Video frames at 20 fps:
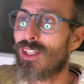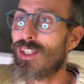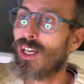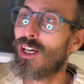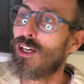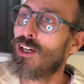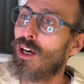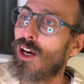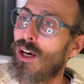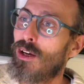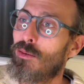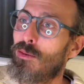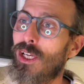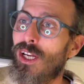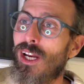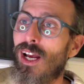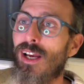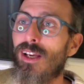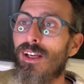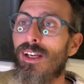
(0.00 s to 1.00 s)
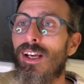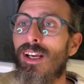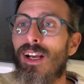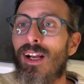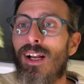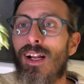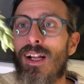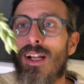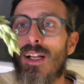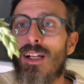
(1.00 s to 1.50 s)
I mean,
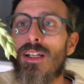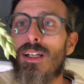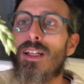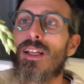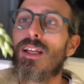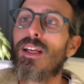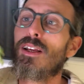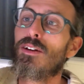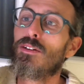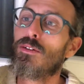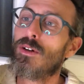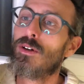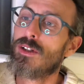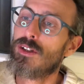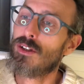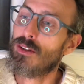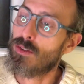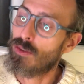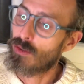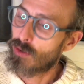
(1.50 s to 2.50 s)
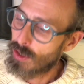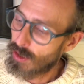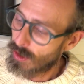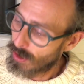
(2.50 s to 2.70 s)
1, 2, 3,